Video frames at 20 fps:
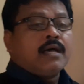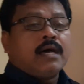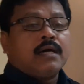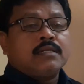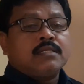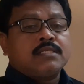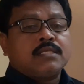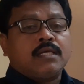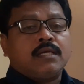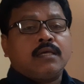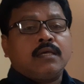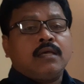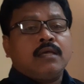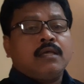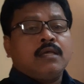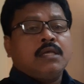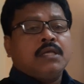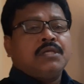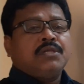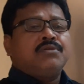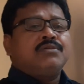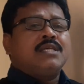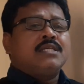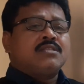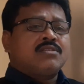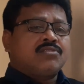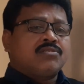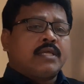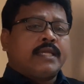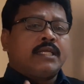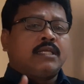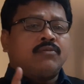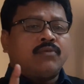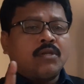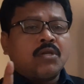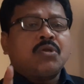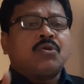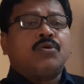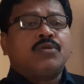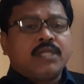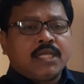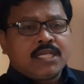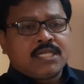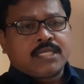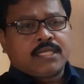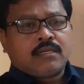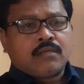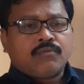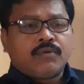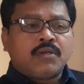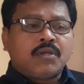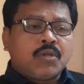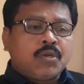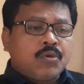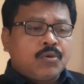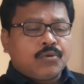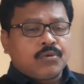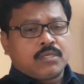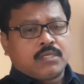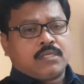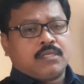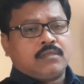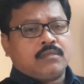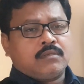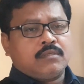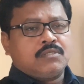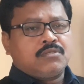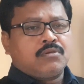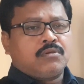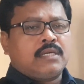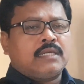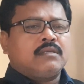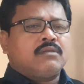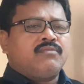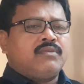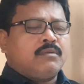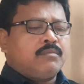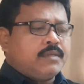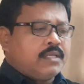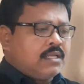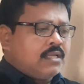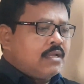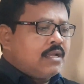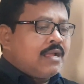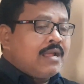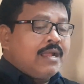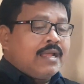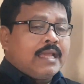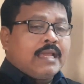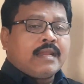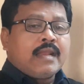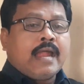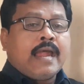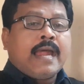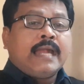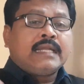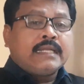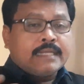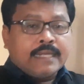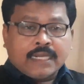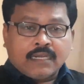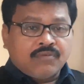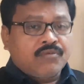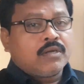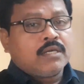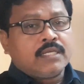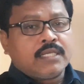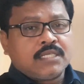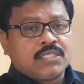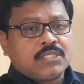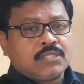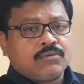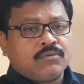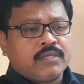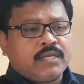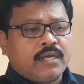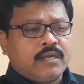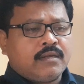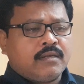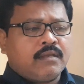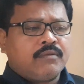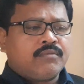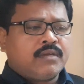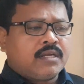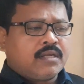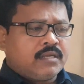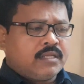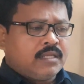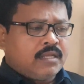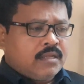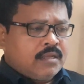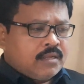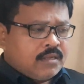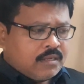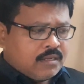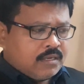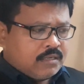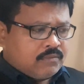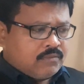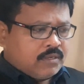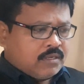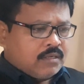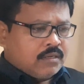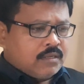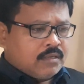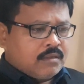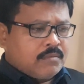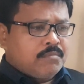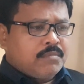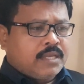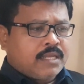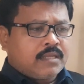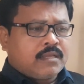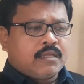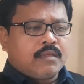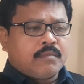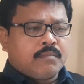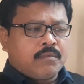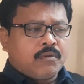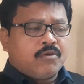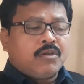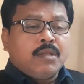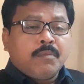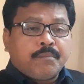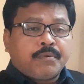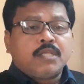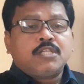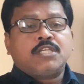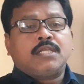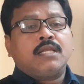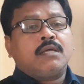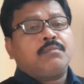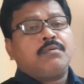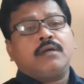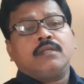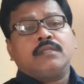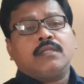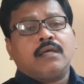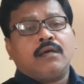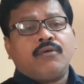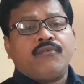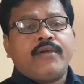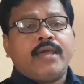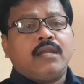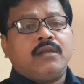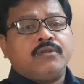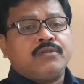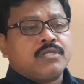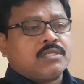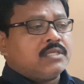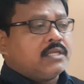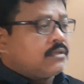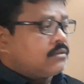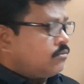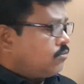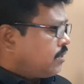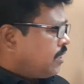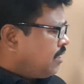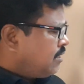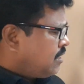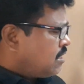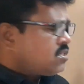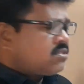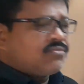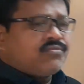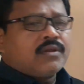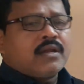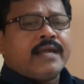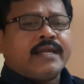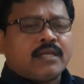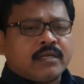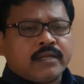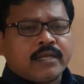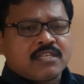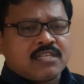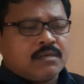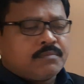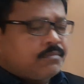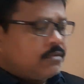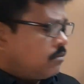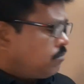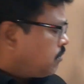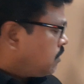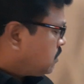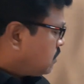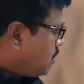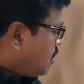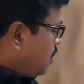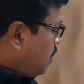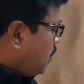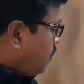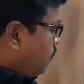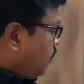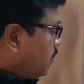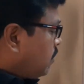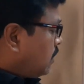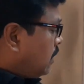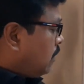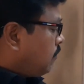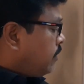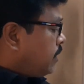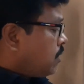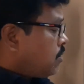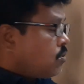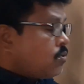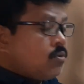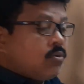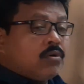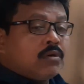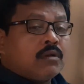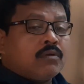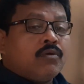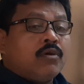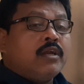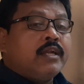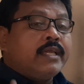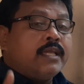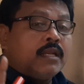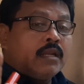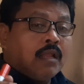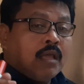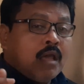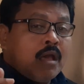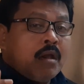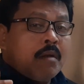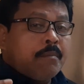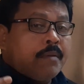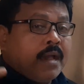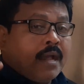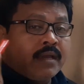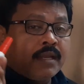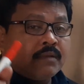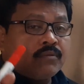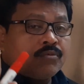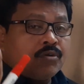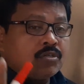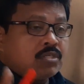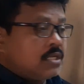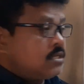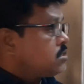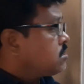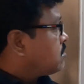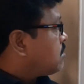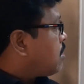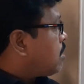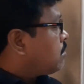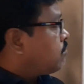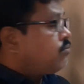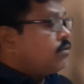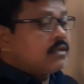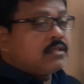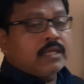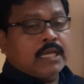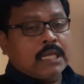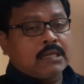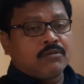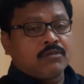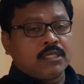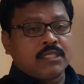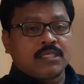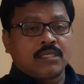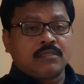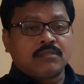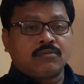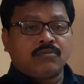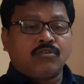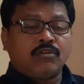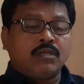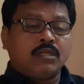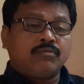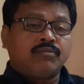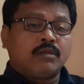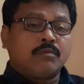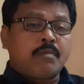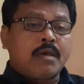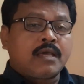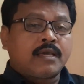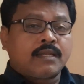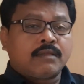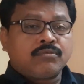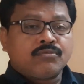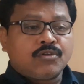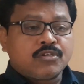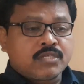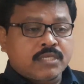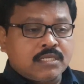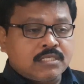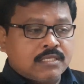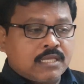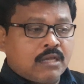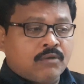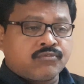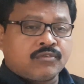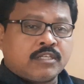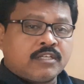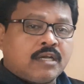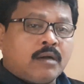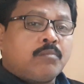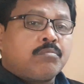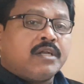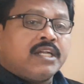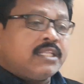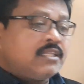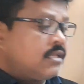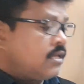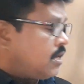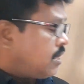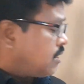answer, you just write one quotation, one quote. So that will be an added advantage, okay. Definitely, it will make a good impression upon the evaluation, okay. Just for attraction purpose, one relevant quote only in paragraph questions, not for the annotations, only for paragraph questions. After completing the